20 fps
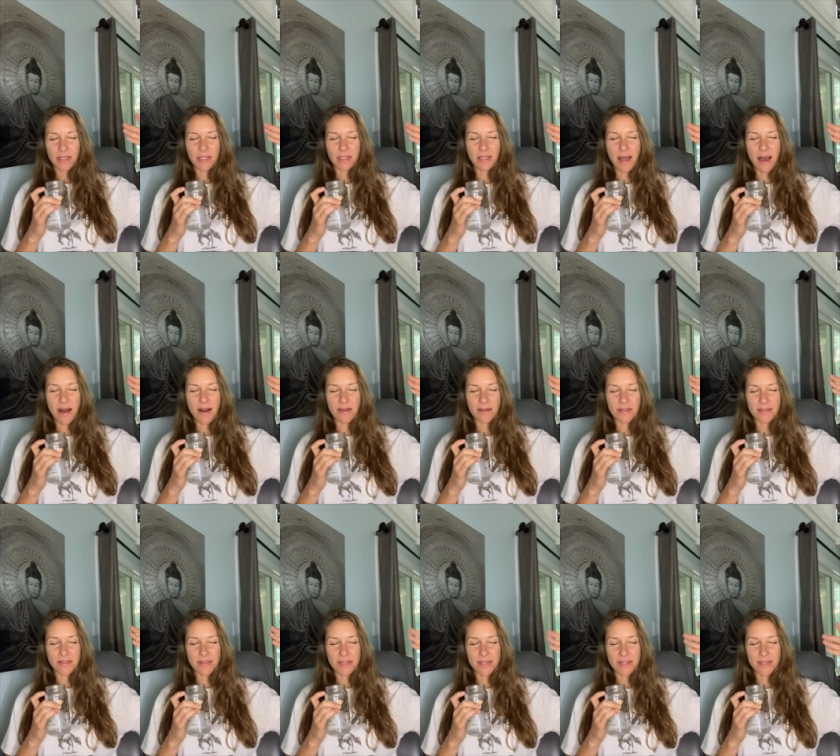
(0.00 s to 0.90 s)

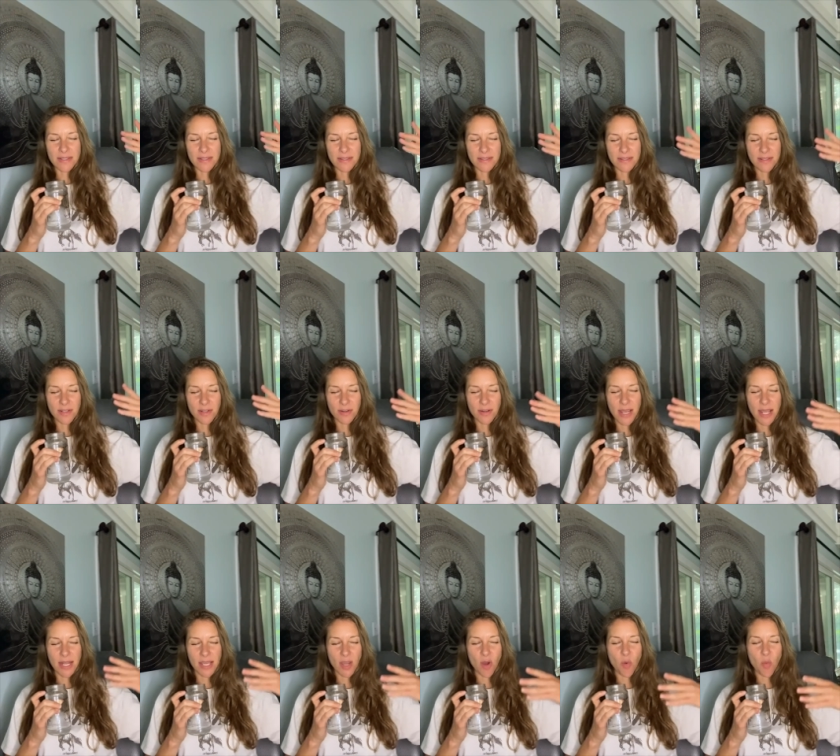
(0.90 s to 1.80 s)
lungs,
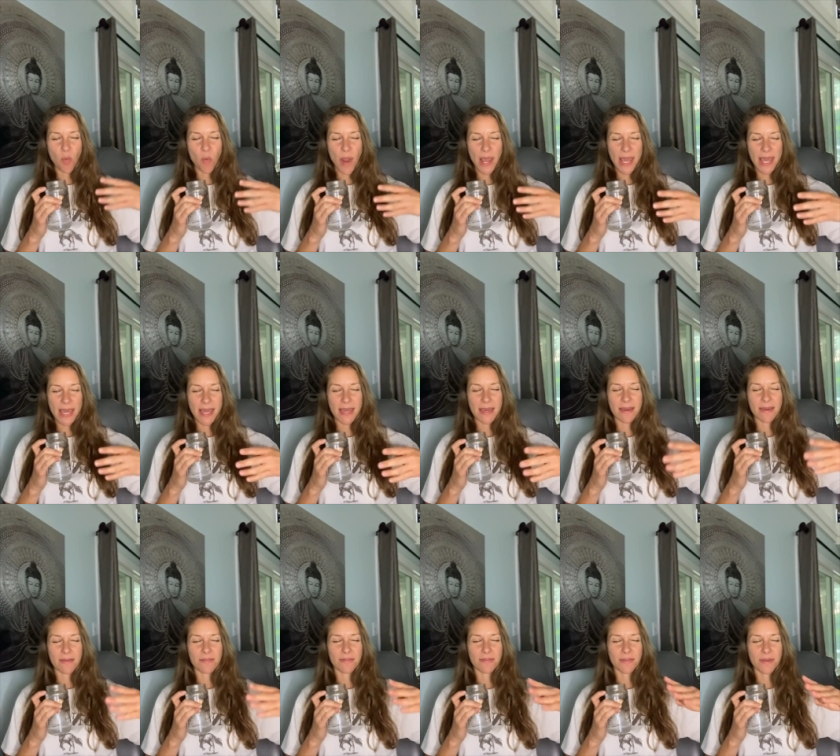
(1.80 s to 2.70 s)
creating a
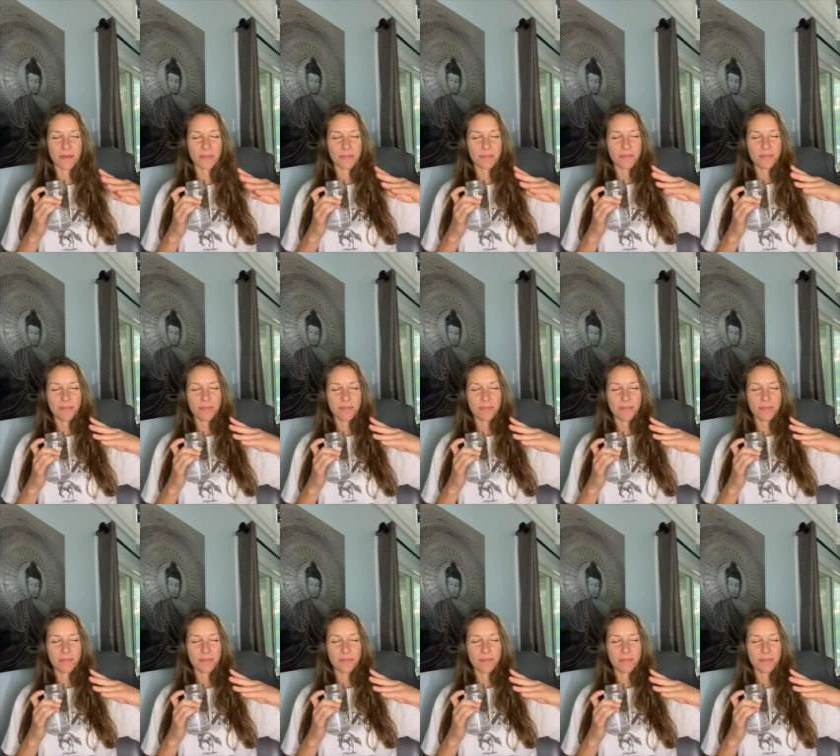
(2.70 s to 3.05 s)
wave